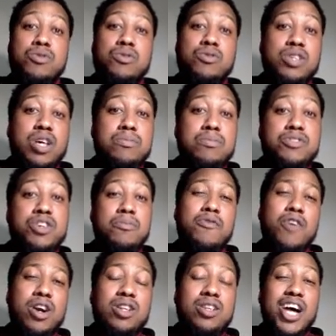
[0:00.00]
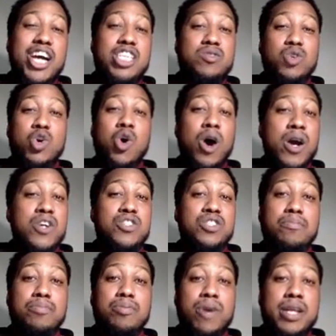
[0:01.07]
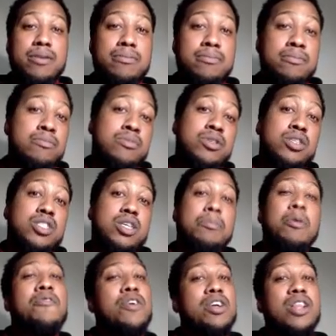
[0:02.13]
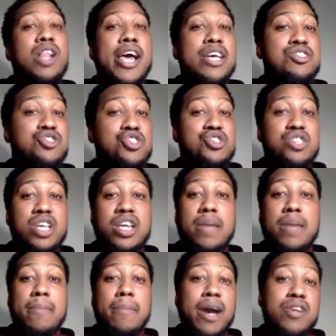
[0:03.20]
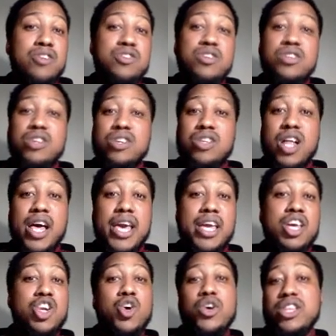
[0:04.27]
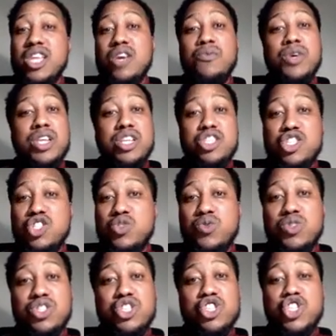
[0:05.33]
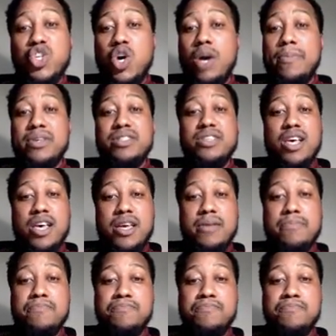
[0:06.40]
Some of our clients require us to print. Some of our clients just send a binder to their client, and the only thing we need to do is just show up and sign.